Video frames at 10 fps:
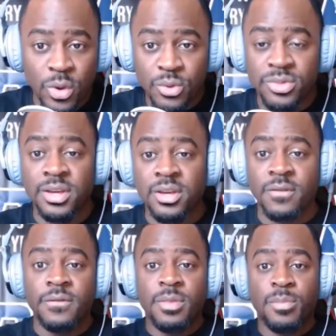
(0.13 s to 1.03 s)
when you think
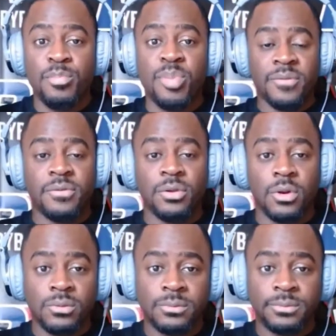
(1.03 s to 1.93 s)
of
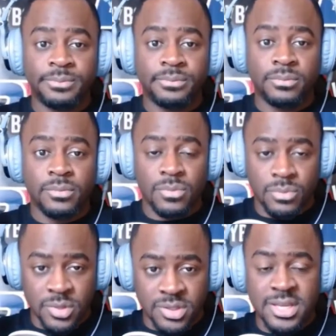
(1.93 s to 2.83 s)
Buffalo,
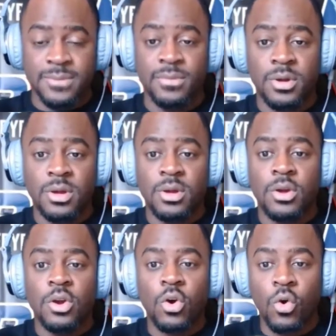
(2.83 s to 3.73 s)
the team,
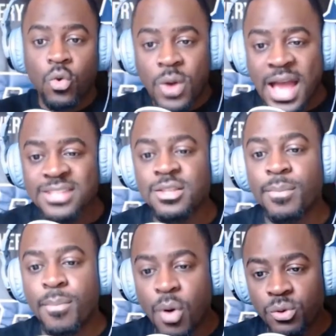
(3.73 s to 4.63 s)
who has
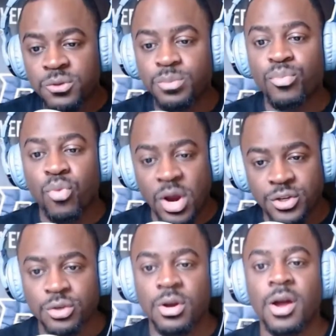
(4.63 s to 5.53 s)
the most
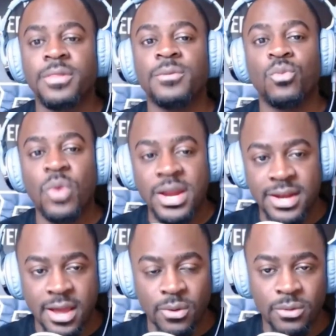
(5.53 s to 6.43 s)
pressure on them
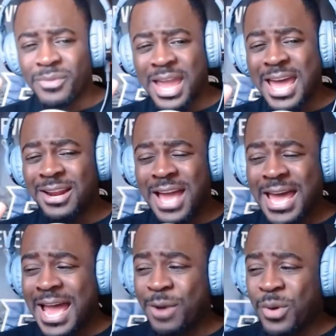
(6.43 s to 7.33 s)
right now?
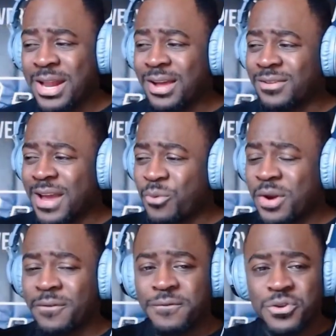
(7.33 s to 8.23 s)
I went
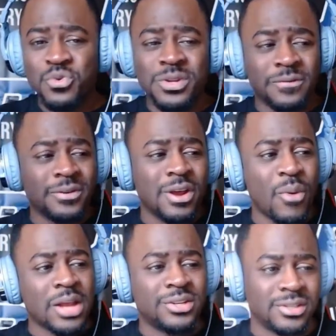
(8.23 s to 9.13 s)
a few different
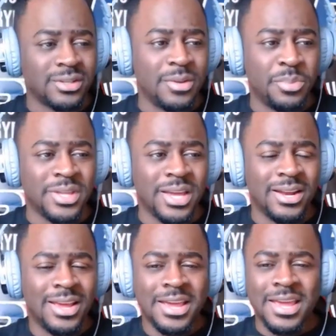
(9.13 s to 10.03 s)
directions, but
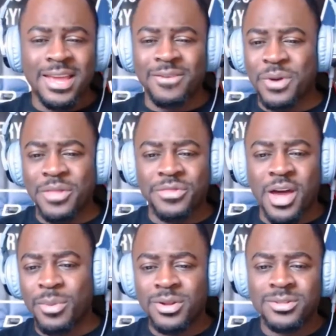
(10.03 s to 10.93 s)
then when I
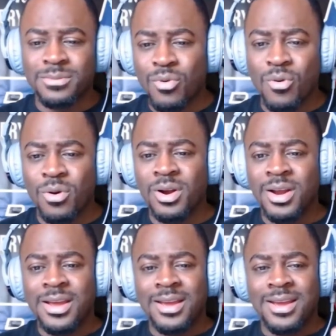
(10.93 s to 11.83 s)
thought about it some
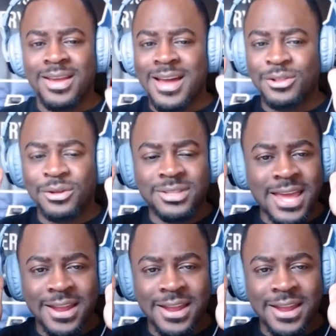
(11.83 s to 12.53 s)
more, I looked